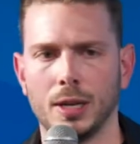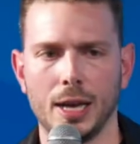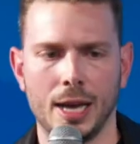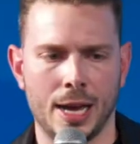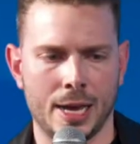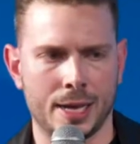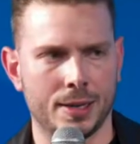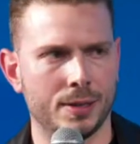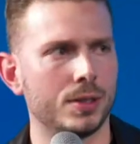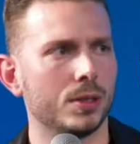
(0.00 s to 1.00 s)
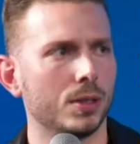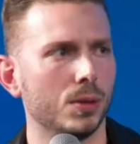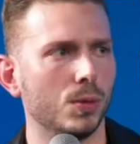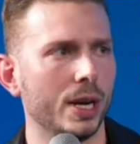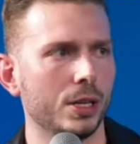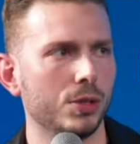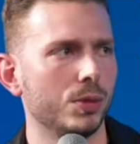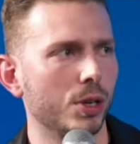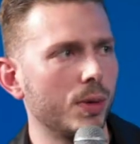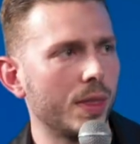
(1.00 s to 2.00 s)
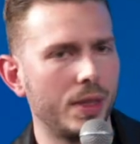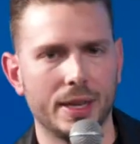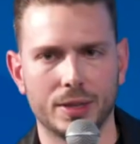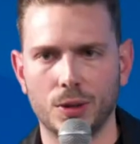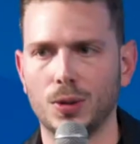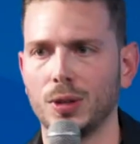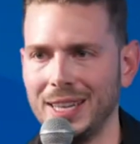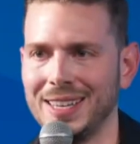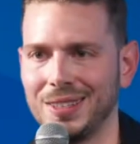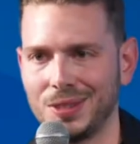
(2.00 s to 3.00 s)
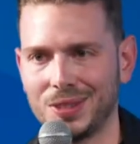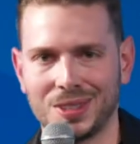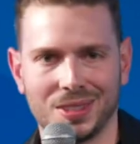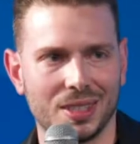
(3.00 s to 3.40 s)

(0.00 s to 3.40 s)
And when you know what that goal is,